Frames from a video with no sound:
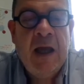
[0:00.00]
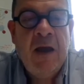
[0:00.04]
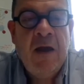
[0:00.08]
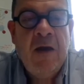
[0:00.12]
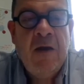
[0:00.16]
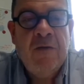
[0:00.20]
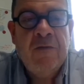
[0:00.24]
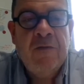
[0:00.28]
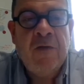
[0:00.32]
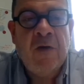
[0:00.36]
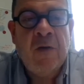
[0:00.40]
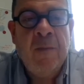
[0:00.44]

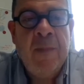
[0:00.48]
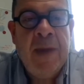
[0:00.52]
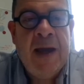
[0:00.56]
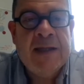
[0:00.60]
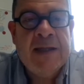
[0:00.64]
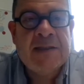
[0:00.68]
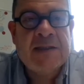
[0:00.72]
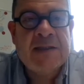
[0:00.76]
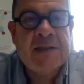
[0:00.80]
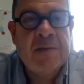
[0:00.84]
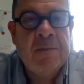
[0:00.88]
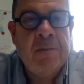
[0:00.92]
For
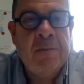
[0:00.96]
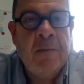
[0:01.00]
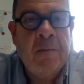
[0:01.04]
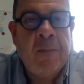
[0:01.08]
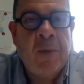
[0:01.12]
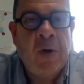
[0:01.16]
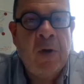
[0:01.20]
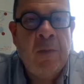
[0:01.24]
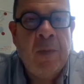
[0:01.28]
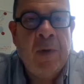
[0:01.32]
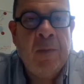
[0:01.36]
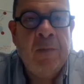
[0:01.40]
men's,
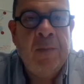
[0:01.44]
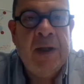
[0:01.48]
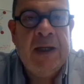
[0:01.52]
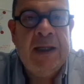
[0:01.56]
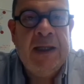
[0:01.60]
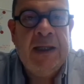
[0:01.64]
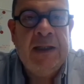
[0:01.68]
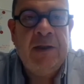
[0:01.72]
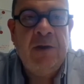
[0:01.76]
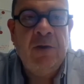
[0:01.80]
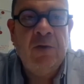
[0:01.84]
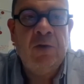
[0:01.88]

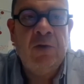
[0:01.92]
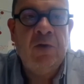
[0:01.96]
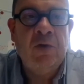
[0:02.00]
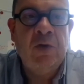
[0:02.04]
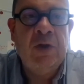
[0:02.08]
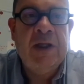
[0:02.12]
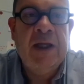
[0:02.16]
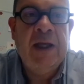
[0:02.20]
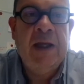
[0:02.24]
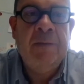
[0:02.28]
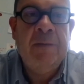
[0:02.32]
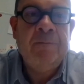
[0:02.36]
probably due to
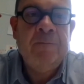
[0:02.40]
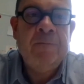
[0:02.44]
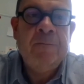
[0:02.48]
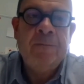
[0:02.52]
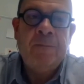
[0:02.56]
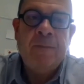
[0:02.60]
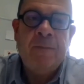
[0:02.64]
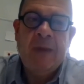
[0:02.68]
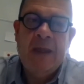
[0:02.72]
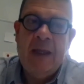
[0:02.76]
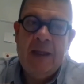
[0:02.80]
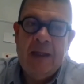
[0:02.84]
the
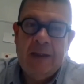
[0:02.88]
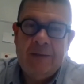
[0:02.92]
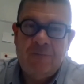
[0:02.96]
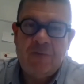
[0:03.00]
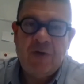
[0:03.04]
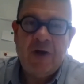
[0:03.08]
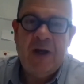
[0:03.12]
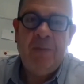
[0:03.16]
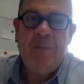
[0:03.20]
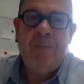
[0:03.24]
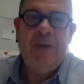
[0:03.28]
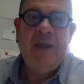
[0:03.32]

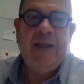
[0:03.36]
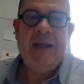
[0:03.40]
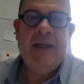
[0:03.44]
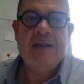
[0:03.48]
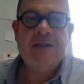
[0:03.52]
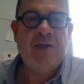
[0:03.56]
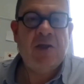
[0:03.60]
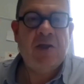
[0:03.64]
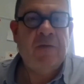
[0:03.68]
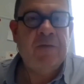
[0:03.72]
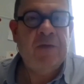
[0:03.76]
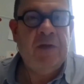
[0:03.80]

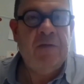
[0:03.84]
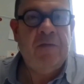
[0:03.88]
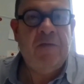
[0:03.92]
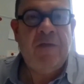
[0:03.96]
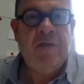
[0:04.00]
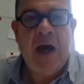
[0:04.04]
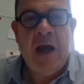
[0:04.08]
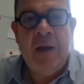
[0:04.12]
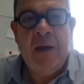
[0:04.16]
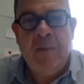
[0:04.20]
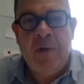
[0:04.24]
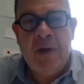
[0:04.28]
drapiness of the
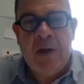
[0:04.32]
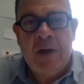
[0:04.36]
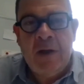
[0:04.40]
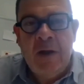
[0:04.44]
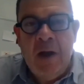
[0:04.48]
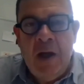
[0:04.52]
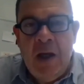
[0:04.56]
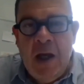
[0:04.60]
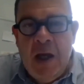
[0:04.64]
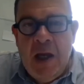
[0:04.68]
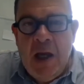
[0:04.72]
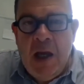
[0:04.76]
fiber,
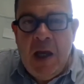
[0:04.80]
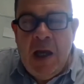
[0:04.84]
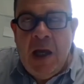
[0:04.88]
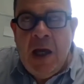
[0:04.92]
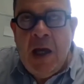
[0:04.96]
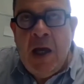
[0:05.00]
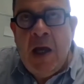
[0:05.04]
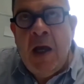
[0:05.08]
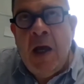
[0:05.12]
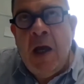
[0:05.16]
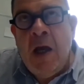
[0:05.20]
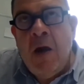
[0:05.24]

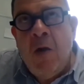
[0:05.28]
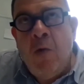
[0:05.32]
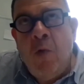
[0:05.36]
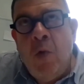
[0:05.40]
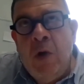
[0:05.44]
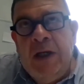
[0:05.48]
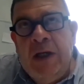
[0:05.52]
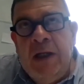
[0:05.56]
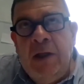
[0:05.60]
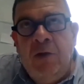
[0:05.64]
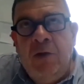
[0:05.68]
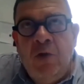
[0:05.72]

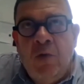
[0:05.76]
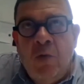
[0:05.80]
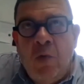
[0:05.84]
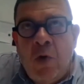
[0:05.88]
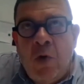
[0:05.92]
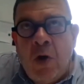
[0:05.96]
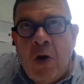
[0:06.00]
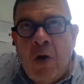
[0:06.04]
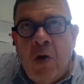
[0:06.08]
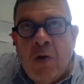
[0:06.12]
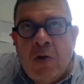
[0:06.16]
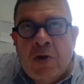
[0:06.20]
we need to
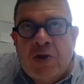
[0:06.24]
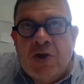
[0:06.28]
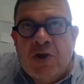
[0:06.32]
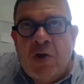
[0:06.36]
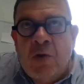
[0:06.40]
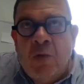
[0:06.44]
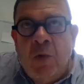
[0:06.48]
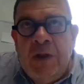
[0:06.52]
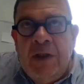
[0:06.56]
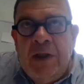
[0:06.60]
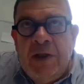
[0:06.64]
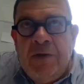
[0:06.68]
work also
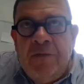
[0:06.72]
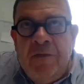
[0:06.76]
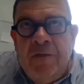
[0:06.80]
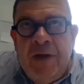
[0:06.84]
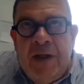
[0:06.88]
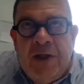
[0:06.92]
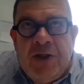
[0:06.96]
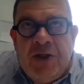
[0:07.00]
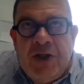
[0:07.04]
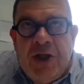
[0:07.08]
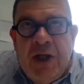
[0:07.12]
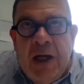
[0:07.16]
with the
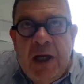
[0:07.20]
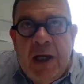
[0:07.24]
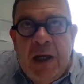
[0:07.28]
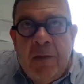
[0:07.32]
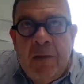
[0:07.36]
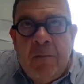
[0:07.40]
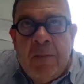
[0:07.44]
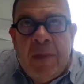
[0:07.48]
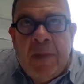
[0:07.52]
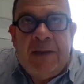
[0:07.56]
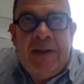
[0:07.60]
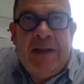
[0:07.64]
finishing,
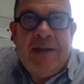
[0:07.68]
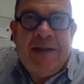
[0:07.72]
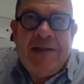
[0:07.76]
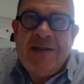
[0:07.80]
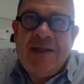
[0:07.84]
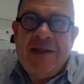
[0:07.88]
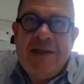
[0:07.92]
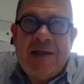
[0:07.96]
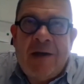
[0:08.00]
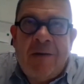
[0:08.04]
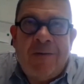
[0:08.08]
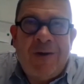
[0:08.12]
but this
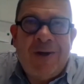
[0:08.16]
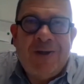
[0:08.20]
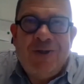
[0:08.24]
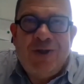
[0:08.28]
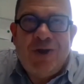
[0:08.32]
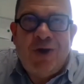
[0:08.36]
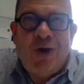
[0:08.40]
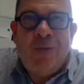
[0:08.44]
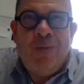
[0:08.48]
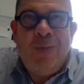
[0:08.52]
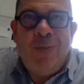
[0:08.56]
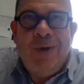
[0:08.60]
is our
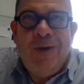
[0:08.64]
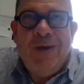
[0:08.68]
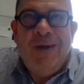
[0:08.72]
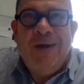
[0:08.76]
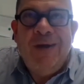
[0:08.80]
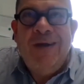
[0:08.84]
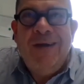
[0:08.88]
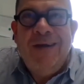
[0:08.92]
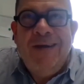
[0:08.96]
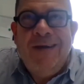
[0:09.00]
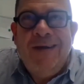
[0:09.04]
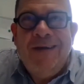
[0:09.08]
job,
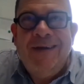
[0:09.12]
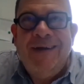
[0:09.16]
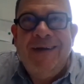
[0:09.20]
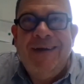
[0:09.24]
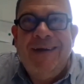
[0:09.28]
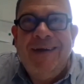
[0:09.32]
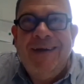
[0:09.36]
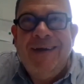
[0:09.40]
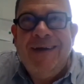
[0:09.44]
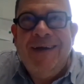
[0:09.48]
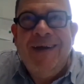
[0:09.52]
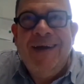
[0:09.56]

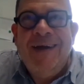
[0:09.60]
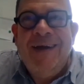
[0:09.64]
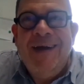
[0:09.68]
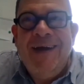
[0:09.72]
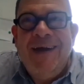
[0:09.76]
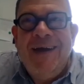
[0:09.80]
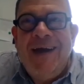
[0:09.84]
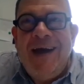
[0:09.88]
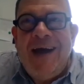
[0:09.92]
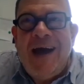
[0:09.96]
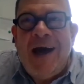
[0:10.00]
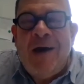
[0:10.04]

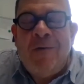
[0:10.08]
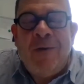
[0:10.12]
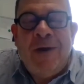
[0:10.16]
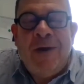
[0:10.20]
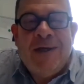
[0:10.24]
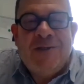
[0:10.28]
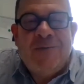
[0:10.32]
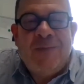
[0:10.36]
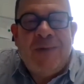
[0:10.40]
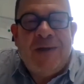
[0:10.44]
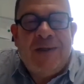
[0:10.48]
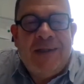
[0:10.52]
our
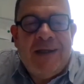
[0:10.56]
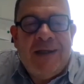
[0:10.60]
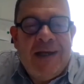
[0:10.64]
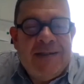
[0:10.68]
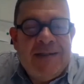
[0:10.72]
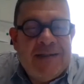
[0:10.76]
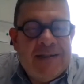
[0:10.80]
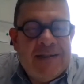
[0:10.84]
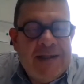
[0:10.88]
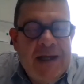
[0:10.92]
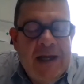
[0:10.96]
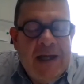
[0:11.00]
expertise.